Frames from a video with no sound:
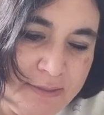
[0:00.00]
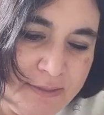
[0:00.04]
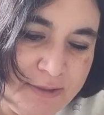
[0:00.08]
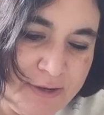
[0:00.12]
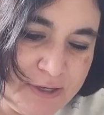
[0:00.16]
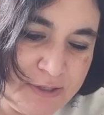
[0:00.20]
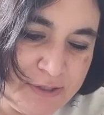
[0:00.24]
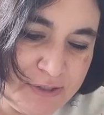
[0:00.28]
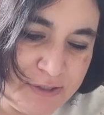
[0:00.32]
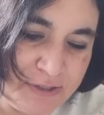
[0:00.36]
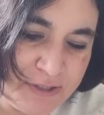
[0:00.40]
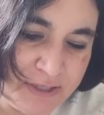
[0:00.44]

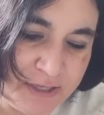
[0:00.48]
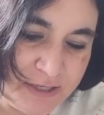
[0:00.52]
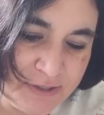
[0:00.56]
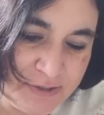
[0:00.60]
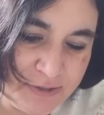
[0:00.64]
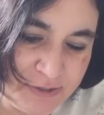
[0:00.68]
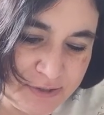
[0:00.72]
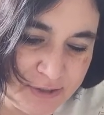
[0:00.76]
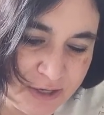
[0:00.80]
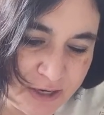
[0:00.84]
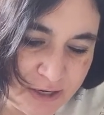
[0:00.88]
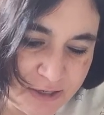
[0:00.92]
There's a
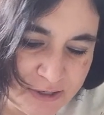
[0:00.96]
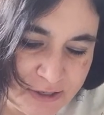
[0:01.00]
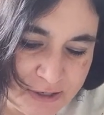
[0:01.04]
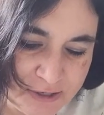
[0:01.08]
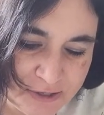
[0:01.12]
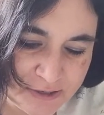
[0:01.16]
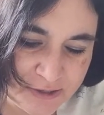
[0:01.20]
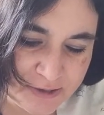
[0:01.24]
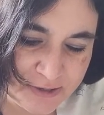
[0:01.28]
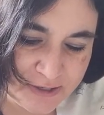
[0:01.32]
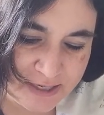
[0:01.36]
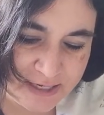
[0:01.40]
darker
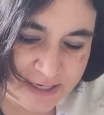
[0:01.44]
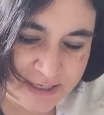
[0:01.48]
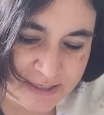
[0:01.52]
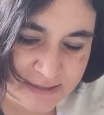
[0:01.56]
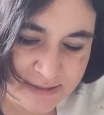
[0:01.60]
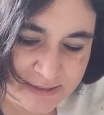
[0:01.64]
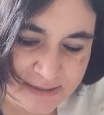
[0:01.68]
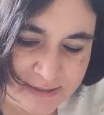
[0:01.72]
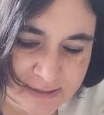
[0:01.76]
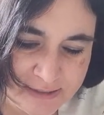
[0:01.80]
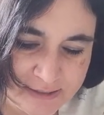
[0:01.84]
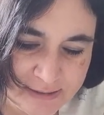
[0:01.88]

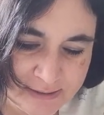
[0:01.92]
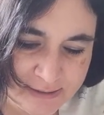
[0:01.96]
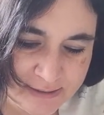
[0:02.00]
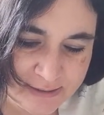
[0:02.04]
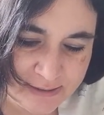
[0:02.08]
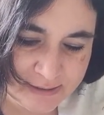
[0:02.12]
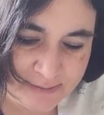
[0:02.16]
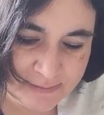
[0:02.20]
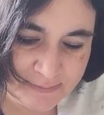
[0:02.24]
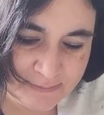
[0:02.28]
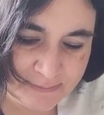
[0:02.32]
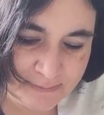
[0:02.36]
green.
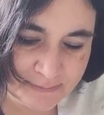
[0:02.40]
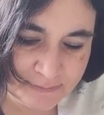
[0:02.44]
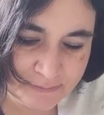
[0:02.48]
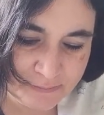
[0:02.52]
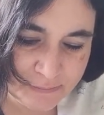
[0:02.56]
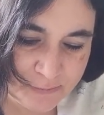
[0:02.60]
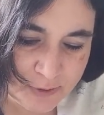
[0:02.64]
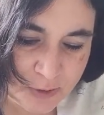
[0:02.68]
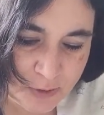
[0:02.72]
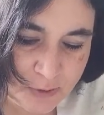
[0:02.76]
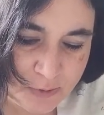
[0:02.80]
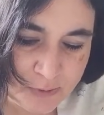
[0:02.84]

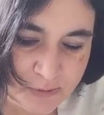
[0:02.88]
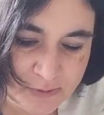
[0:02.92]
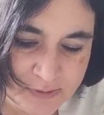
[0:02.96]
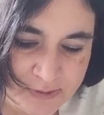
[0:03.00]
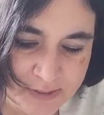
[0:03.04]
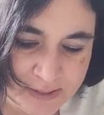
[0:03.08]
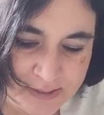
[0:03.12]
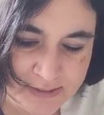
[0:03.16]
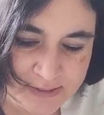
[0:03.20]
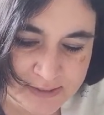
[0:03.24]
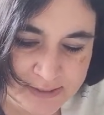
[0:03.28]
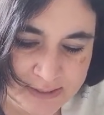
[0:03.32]
Oh,
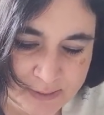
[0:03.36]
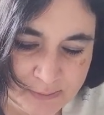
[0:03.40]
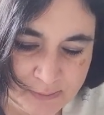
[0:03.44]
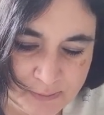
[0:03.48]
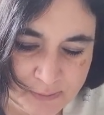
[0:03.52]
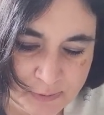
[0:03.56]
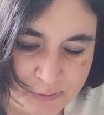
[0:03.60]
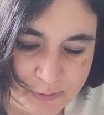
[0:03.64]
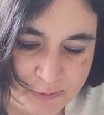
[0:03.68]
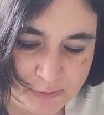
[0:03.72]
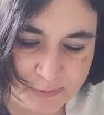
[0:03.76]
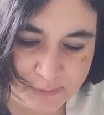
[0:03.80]
and I see a
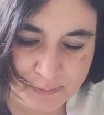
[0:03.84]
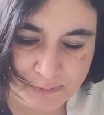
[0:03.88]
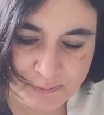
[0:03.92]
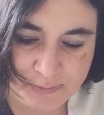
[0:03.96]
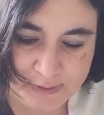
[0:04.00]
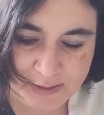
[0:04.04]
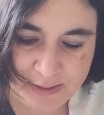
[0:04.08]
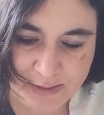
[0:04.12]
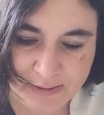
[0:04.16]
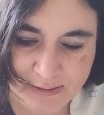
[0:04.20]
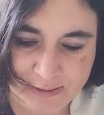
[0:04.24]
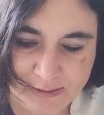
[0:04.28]
broken
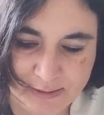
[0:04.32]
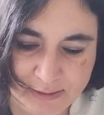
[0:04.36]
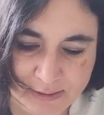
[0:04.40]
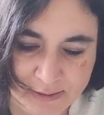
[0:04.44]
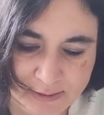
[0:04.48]
bead.